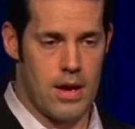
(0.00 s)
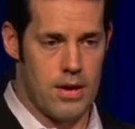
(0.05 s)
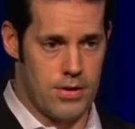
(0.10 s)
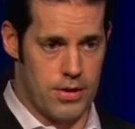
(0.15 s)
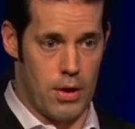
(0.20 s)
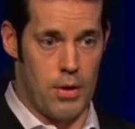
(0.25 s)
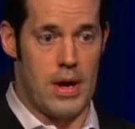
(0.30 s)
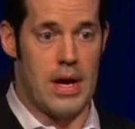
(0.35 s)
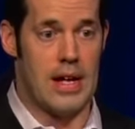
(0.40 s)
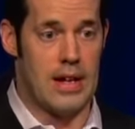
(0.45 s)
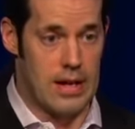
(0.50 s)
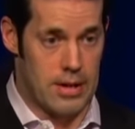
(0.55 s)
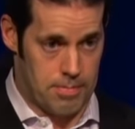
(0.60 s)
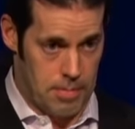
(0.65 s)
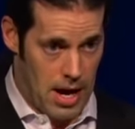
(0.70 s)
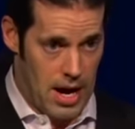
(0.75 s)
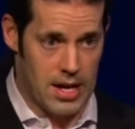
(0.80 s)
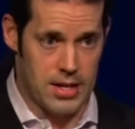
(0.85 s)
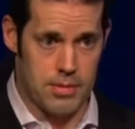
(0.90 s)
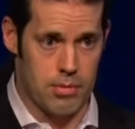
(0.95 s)
So it is
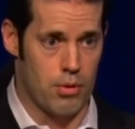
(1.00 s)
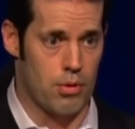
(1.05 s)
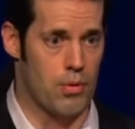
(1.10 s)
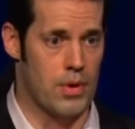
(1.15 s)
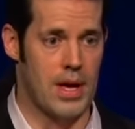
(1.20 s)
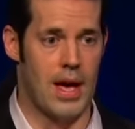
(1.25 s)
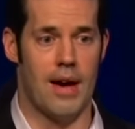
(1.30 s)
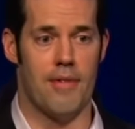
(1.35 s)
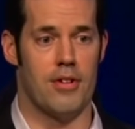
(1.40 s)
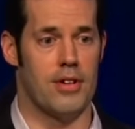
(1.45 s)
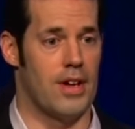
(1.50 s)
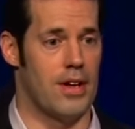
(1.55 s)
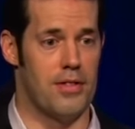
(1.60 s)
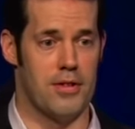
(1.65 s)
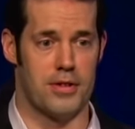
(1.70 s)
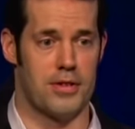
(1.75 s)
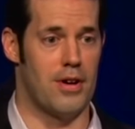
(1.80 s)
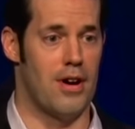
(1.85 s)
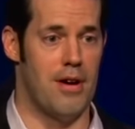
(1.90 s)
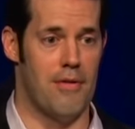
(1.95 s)
possible. We haven't done
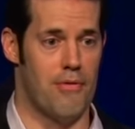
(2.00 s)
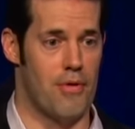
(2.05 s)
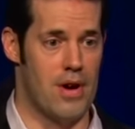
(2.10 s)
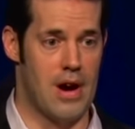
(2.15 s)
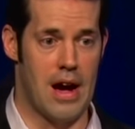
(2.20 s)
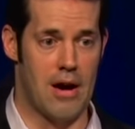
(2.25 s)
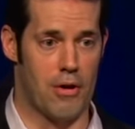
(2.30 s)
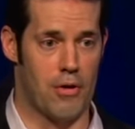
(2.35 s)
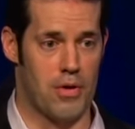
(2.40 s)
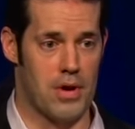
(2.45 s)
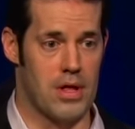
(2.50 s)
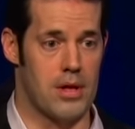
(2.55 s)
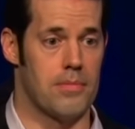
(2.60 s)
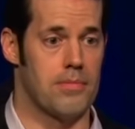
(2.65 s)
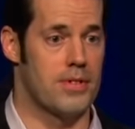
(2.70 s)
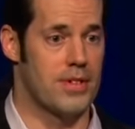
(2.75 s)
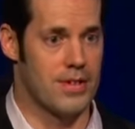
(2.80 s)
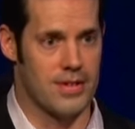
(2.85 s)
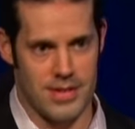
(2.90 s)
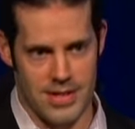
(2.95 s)
the software
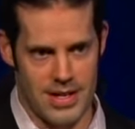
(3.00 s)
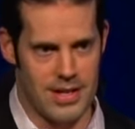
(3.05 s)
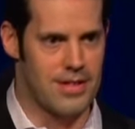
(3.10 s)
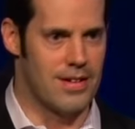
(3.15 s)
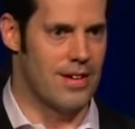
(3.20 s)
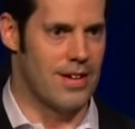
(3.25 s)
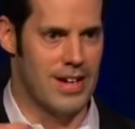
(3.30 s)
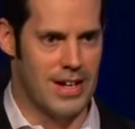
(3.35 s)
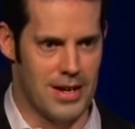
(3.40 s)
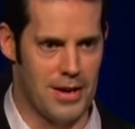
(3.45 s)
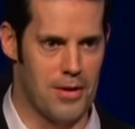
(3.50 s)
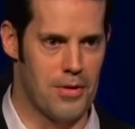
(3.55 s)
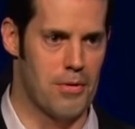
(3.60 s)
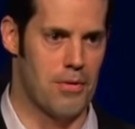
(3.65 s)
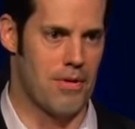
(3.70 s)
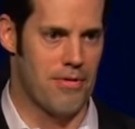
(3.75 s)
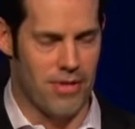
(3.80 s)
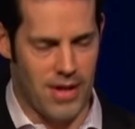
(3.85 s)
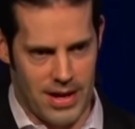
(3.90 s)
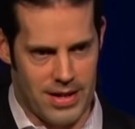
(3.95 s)
algorithms to see the, you know,
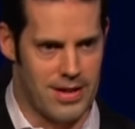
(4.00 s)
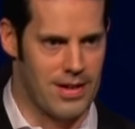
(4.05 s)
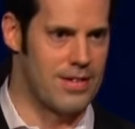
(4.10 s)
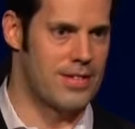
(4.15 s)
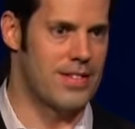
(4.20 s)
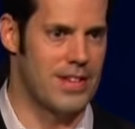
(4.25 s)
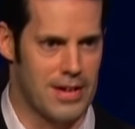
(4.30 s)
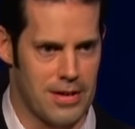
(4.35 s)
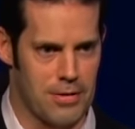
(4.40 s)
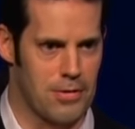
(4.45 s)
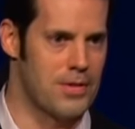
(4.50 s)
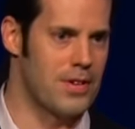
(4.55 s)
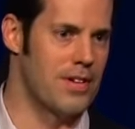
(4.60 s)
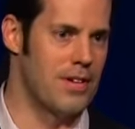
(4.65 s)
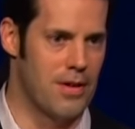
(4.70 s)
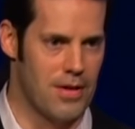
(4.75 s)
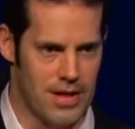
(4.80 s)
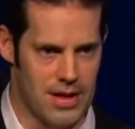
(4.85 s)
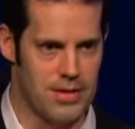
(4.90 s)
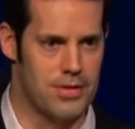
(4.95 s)
the reflected signal, to
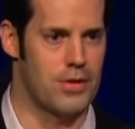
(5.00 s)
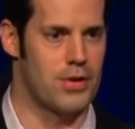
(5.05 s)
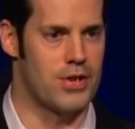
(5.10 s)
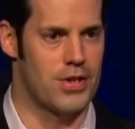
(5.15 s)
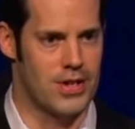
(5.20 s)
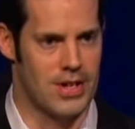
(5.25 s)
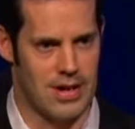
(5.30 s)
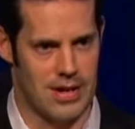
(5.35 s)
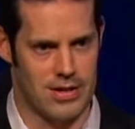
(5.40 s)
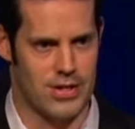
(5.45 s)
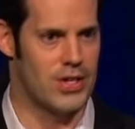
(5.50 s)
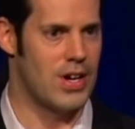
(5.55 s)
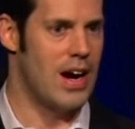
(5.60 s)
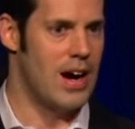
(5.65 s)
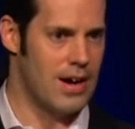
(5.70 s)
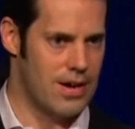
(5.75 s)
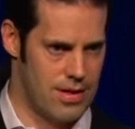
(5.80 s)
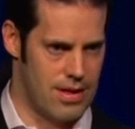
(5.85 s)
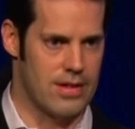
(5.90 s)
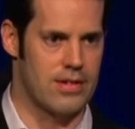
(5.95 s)
know that it's a sh
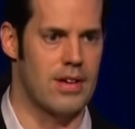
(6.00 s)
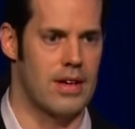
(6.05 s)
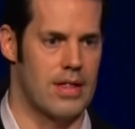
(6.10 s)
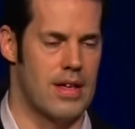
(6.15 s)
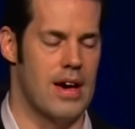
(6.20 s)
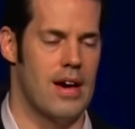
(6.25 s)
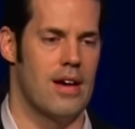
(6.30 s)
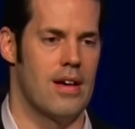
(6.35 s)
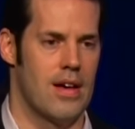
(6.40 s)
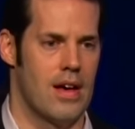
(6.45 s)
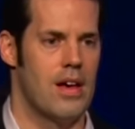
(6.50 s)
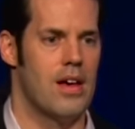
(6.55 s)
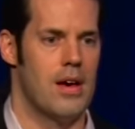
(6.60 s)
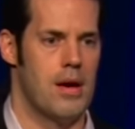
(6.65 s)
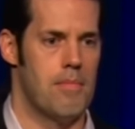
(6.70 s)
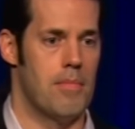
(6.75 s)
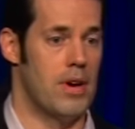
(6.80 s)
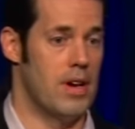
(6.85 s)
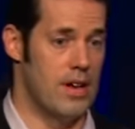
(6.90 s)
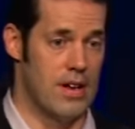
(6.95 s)
shock, things like that.
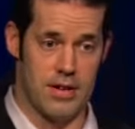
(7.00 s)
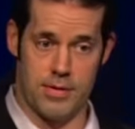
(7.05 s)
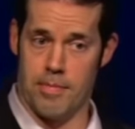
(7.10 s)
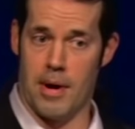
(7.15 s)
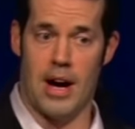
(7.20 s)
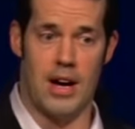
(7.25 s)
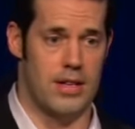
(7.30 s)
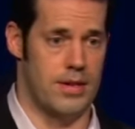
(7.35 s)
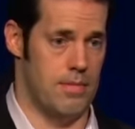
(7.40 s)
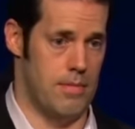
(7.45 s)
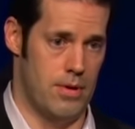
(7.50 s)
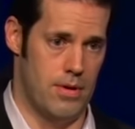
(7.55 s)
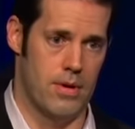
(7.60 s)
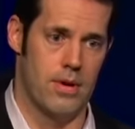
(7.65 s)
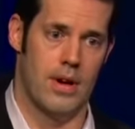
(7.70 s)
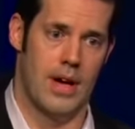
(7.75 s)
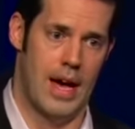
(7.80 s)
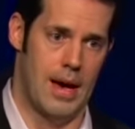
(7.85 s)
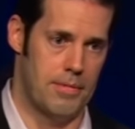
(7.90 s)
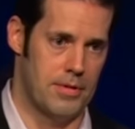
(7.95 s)
But it is possible,
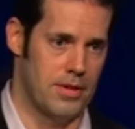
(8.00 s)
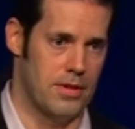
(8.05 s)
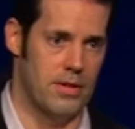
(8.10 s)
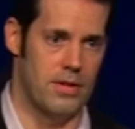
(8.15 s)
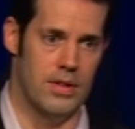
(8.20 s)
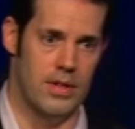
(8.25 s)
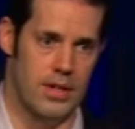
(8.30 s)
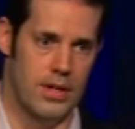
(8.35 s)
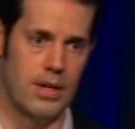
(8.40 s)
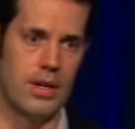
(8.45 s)
mm-hmm. absolutely.